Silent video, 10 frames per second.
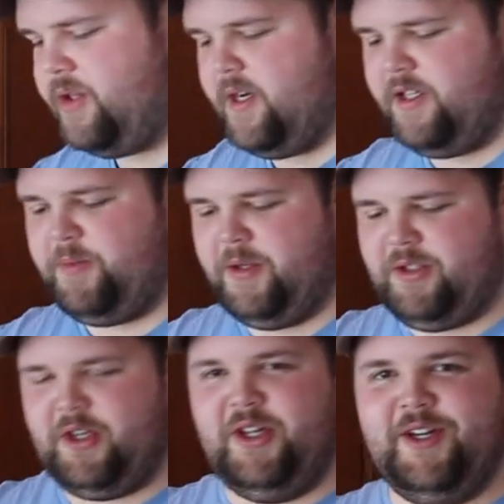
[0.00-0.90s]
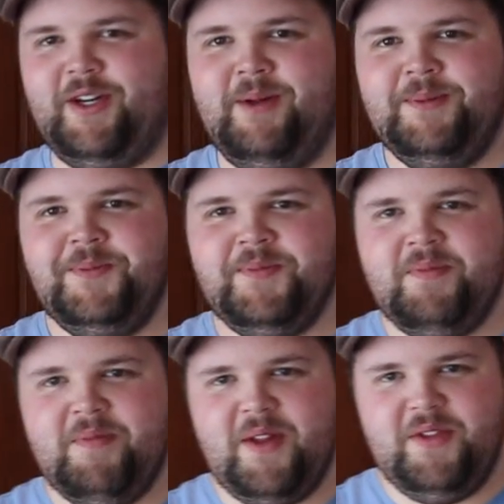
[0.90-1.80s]
they're not supposed to look.
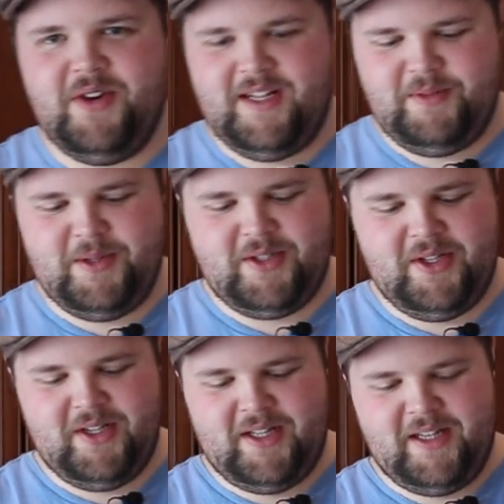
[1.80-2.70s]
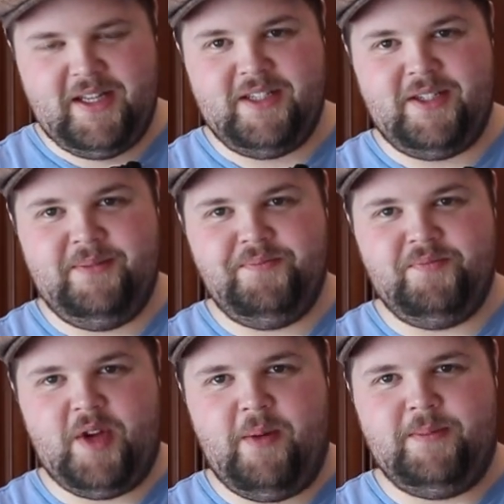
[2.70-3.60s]
They're not supposed to look like this.
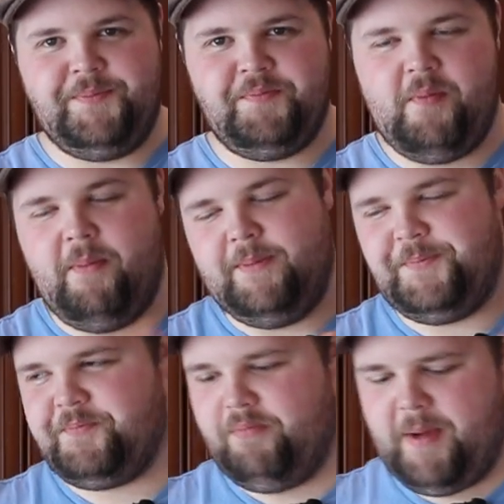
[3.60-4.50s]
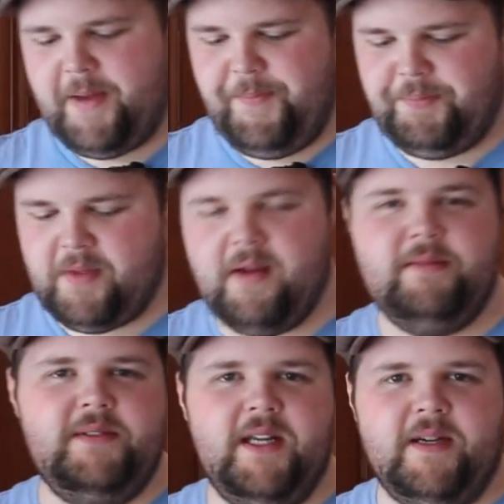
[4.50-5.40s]
So, but
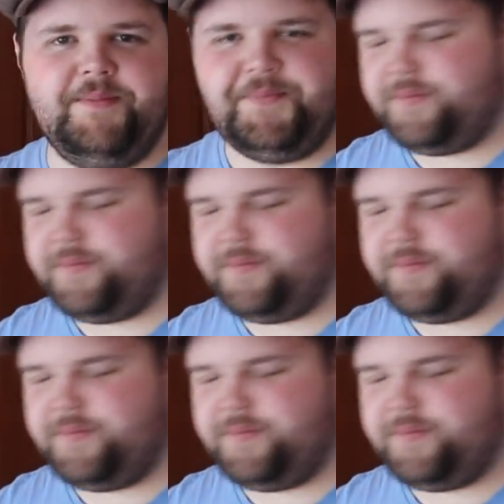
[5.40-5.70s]
you know,